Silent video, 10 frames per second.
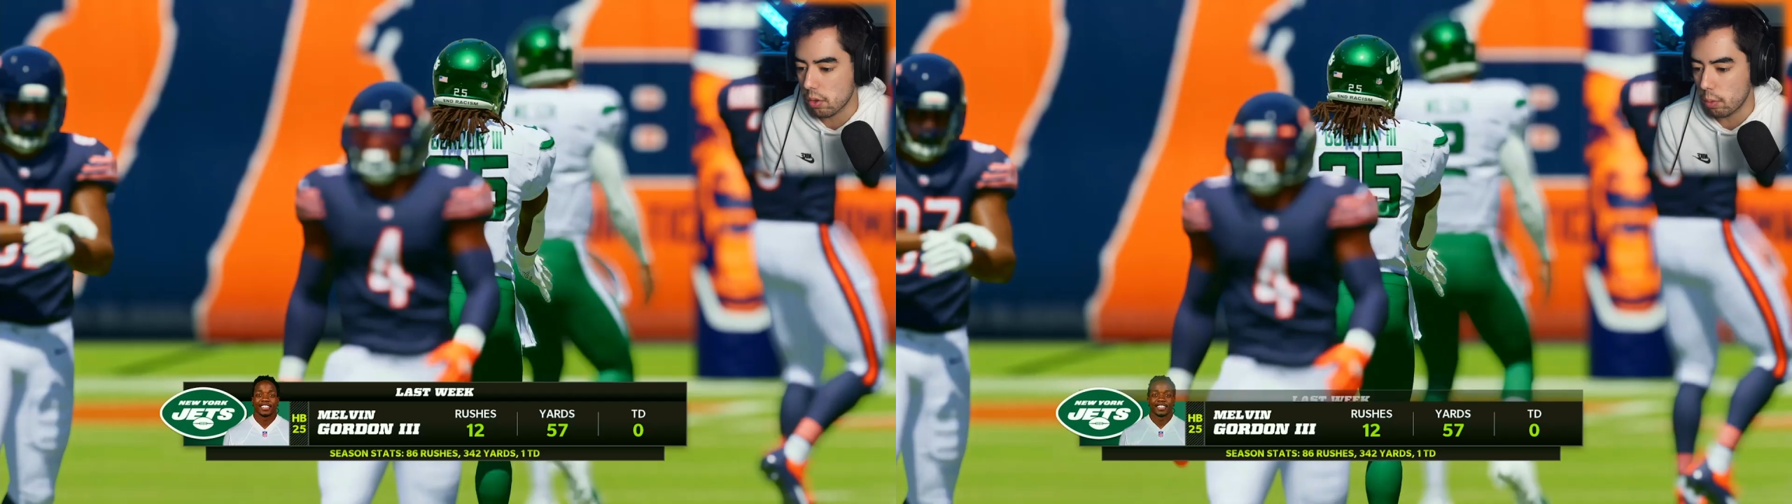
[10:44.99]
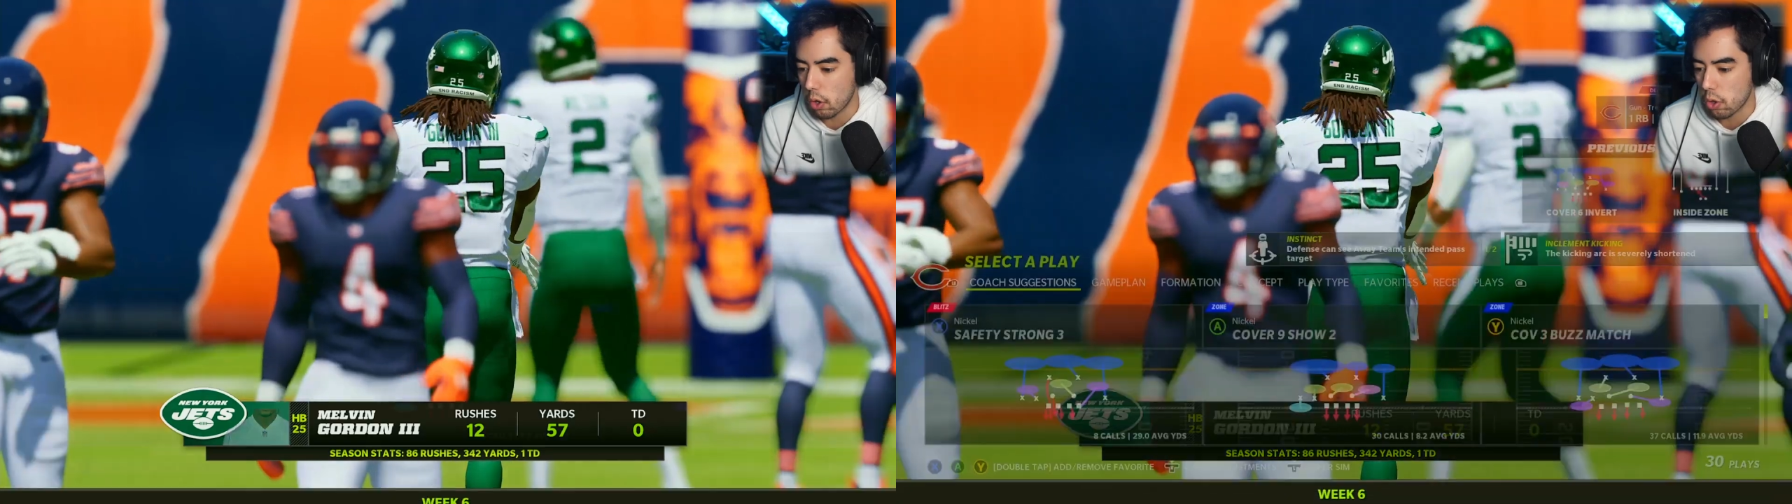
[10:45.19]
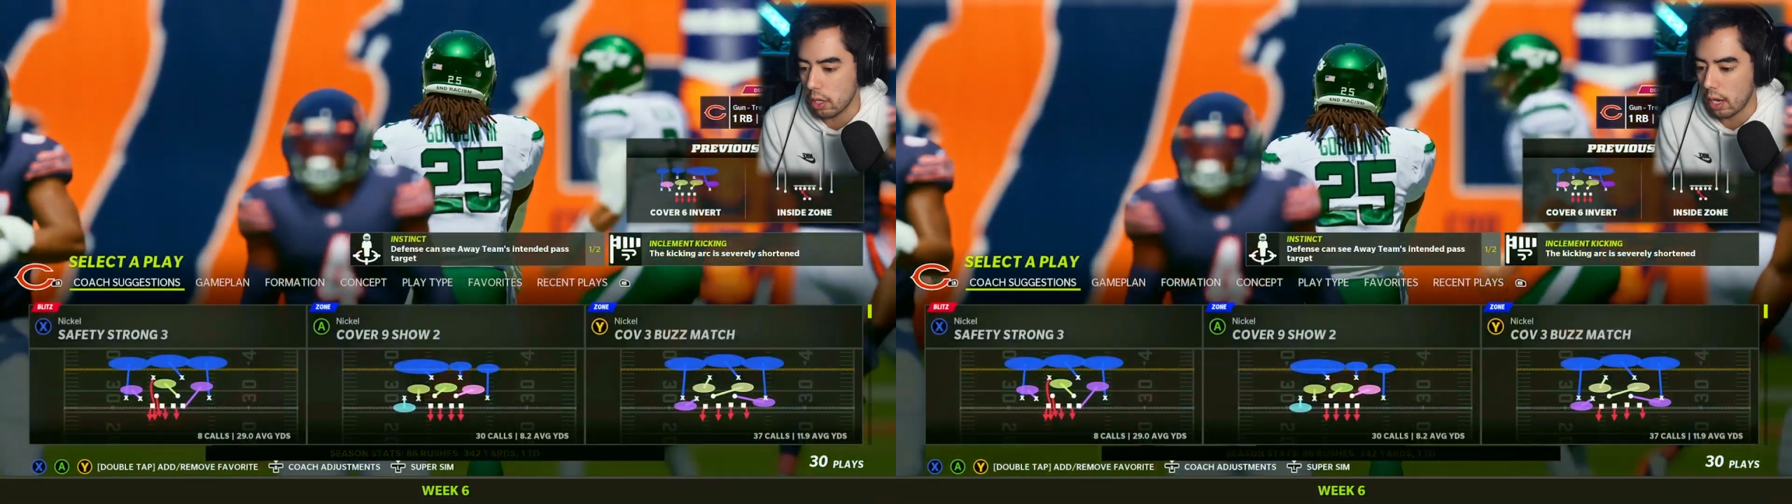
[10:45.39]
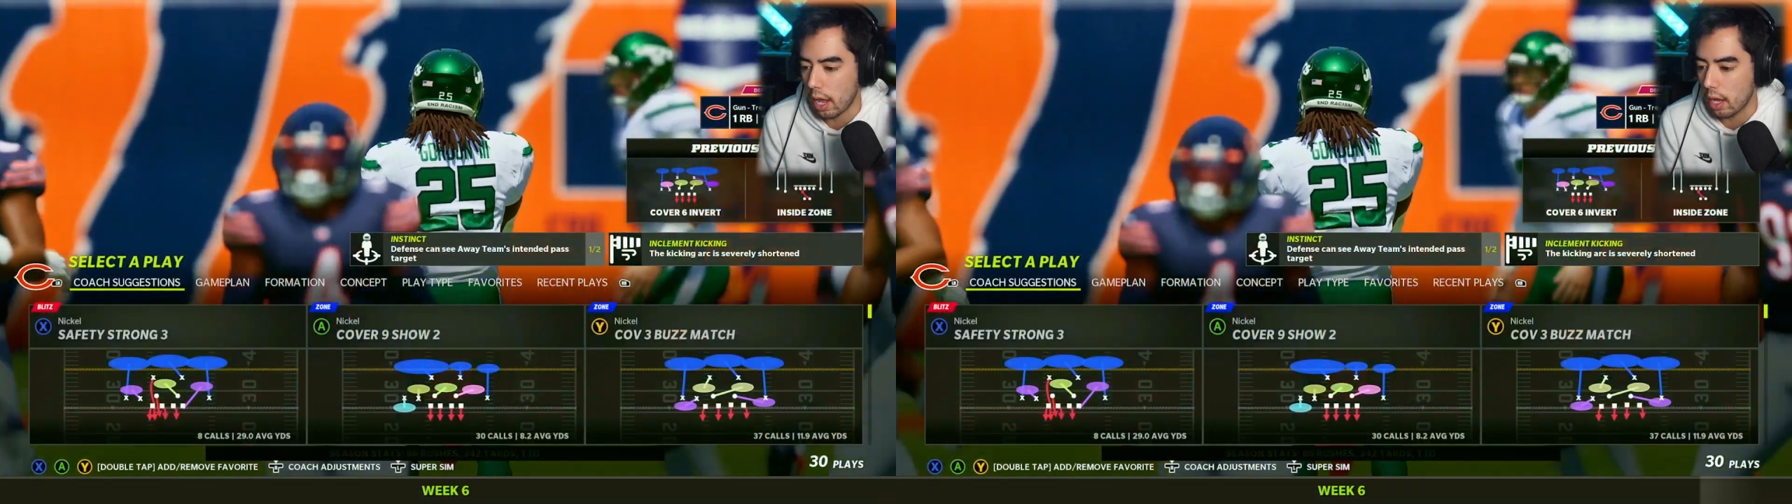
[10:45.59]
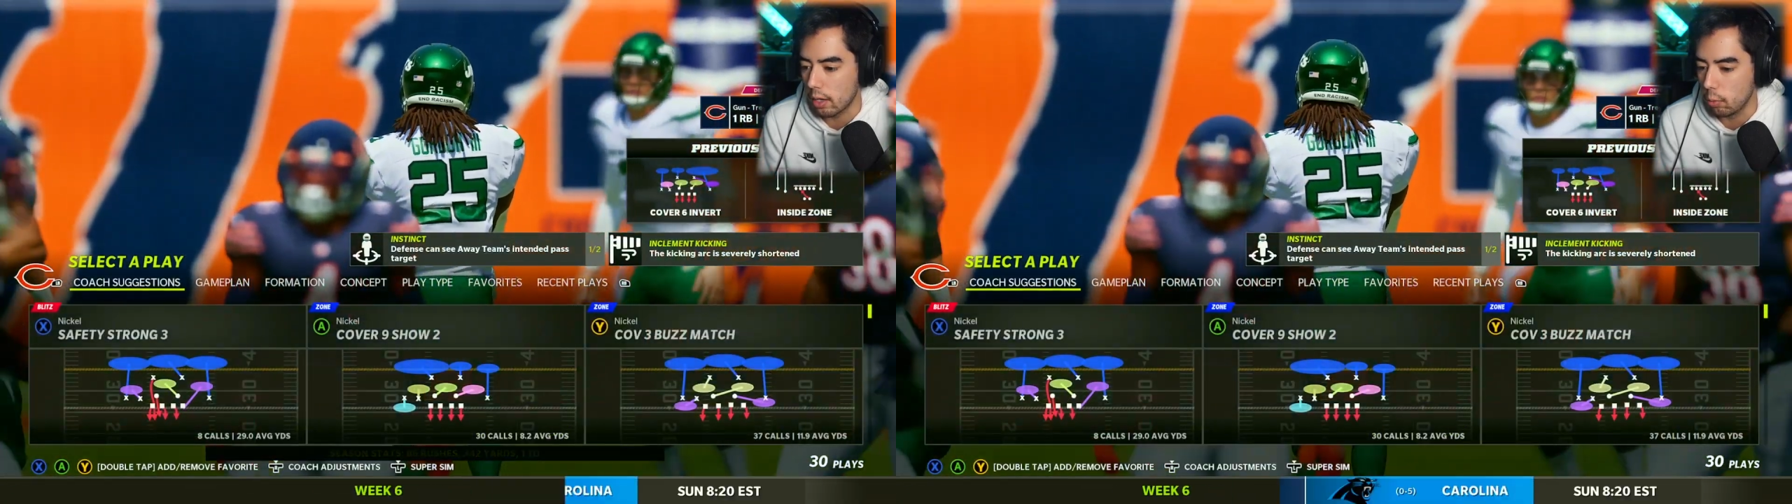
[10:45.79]
rushing
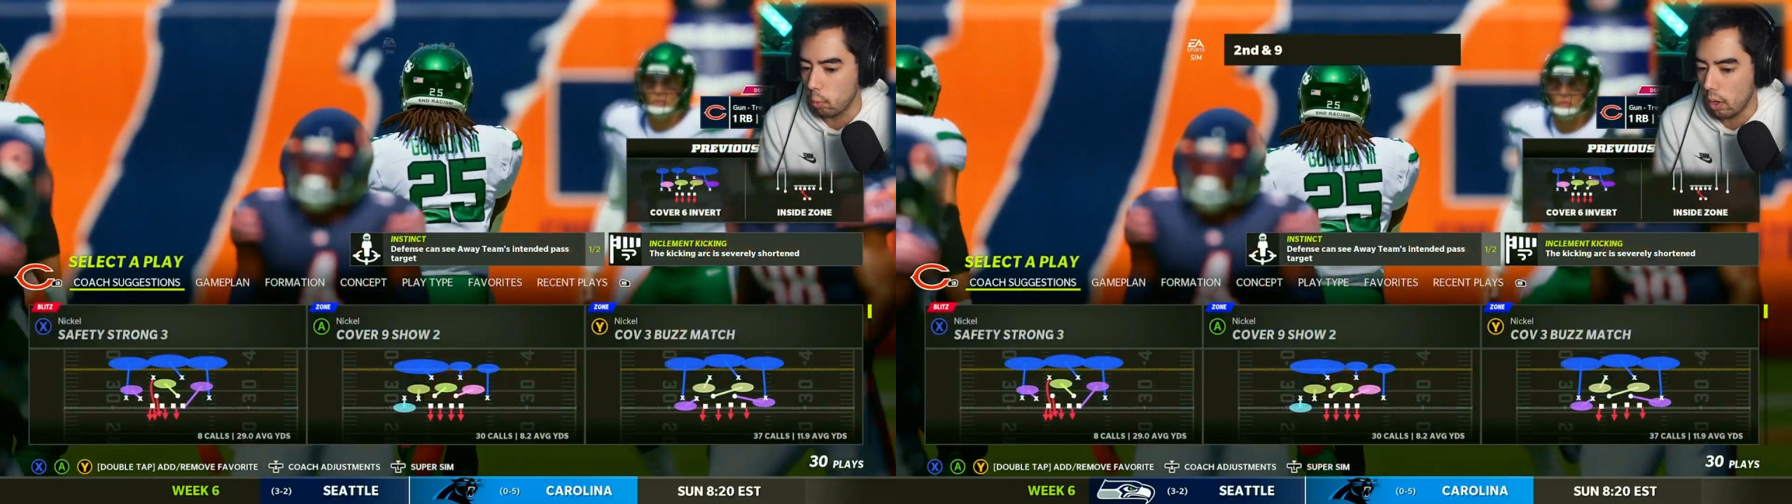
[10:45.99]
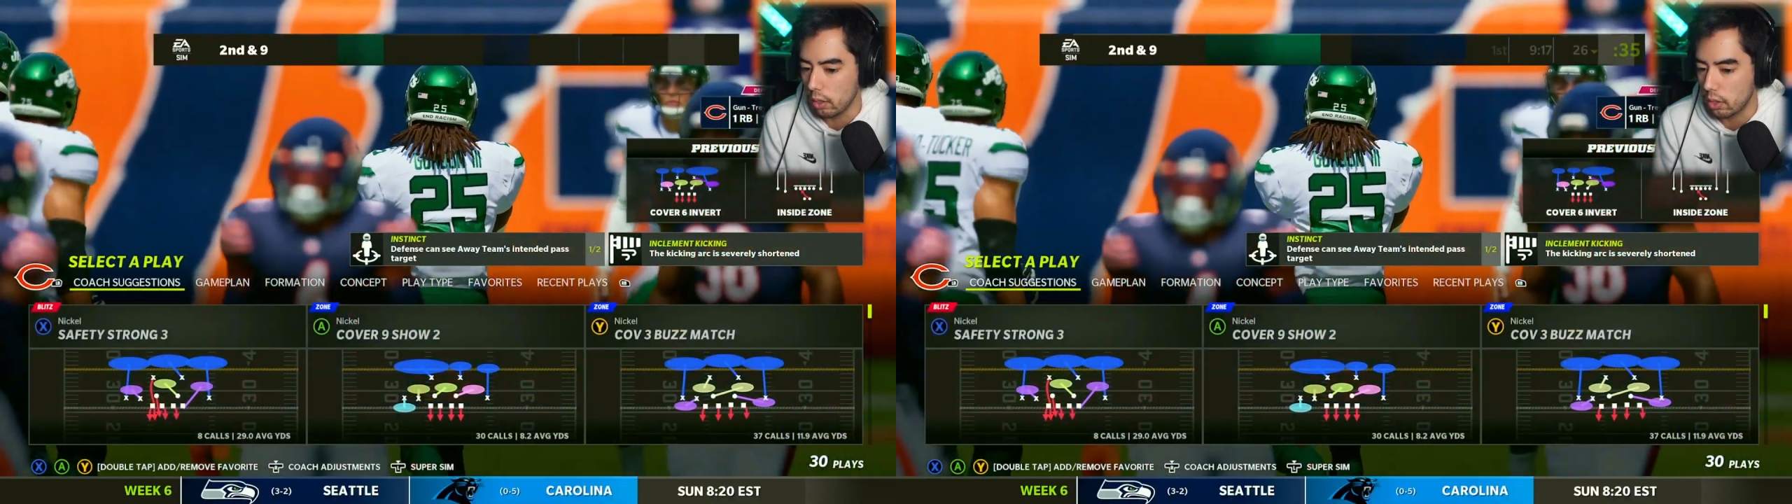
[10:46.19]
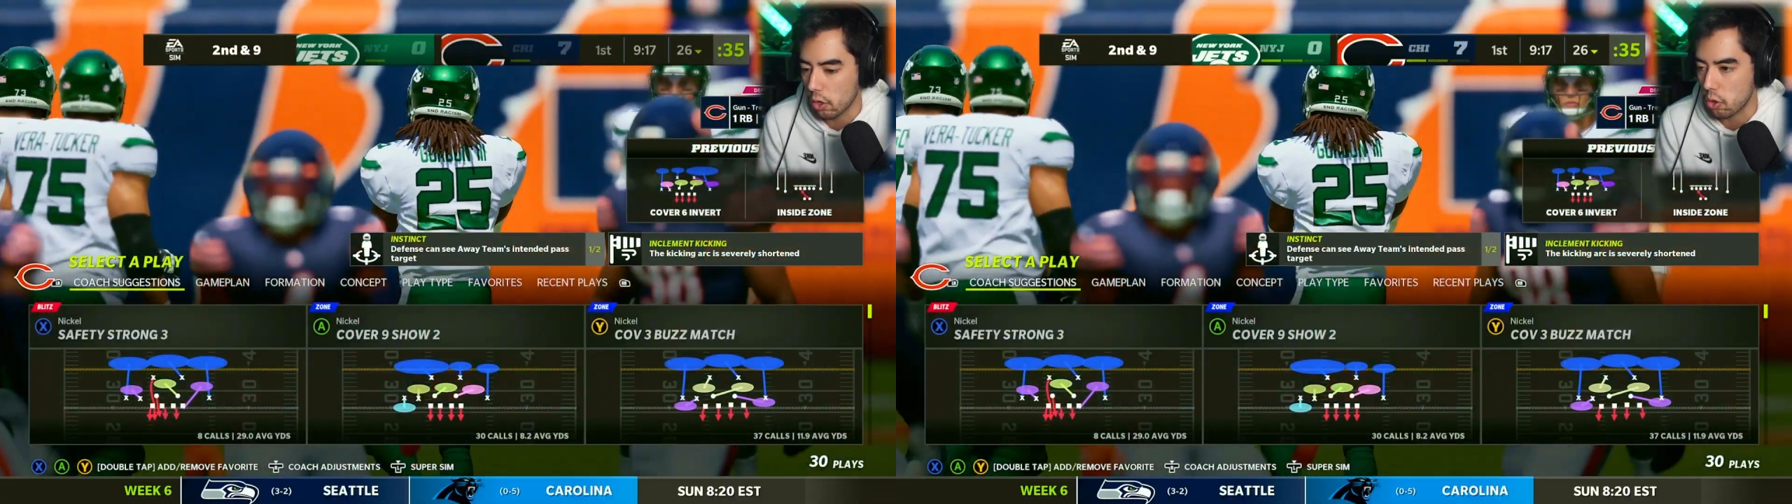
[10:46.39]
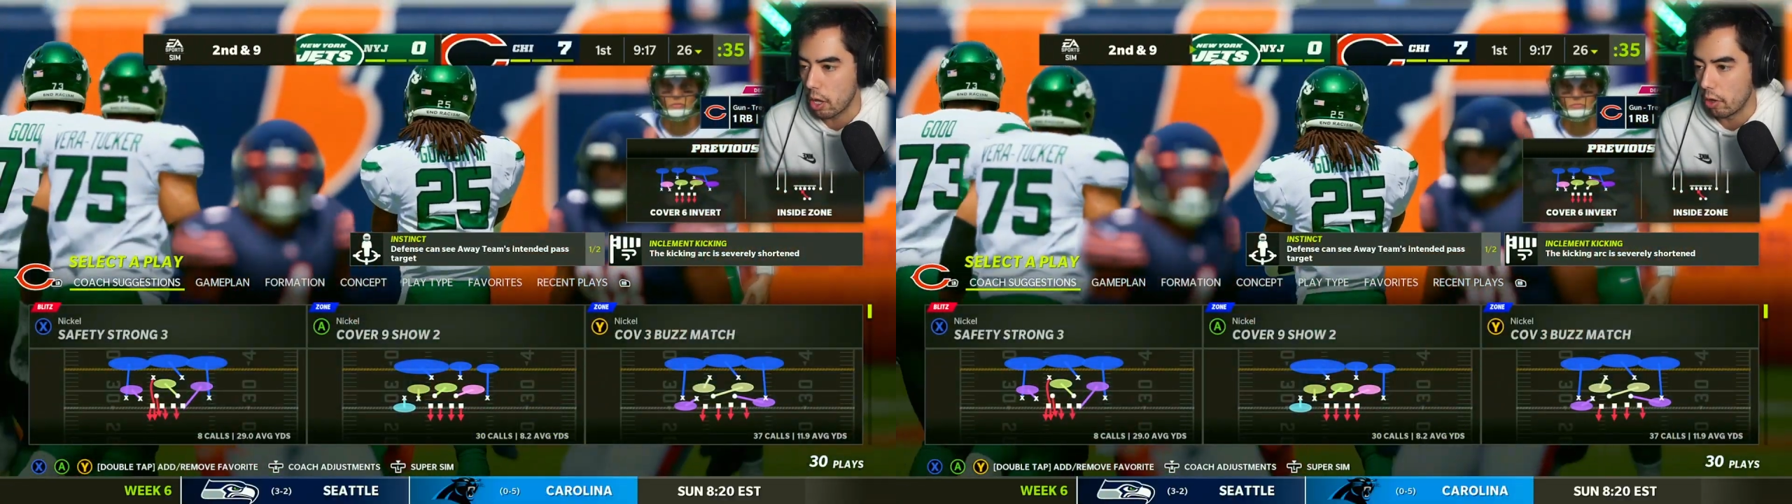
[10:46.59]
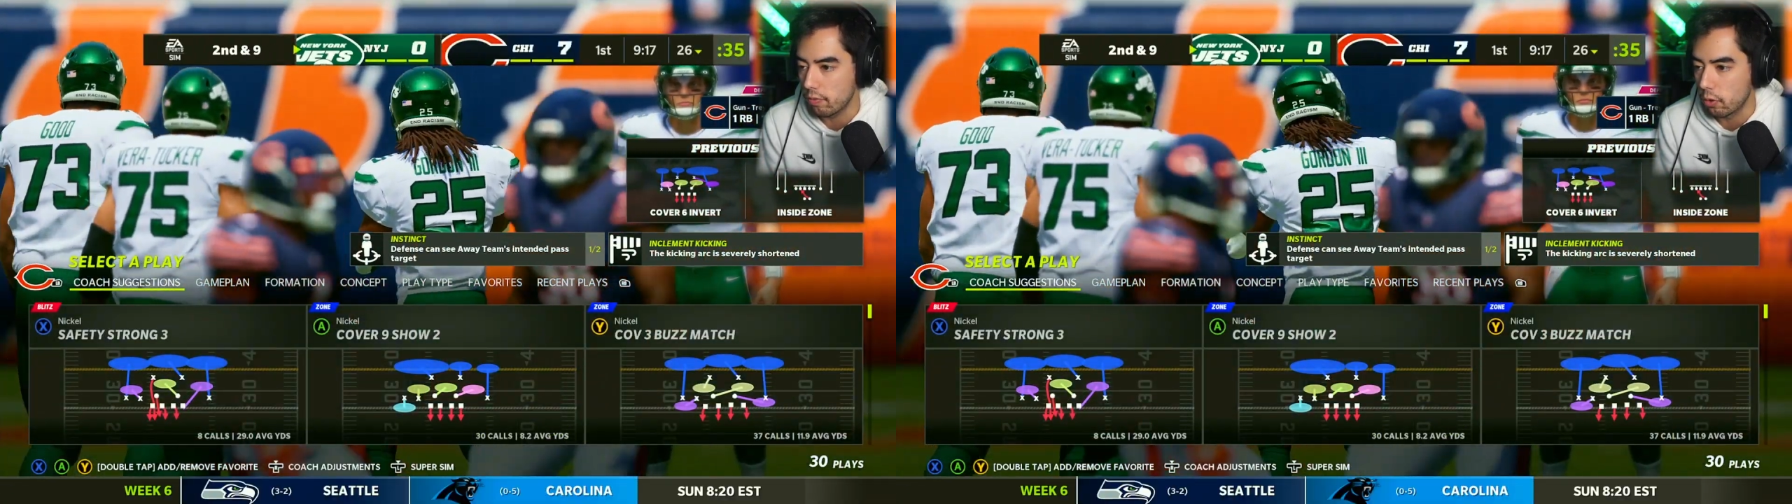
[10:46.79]
and 1 touchdown for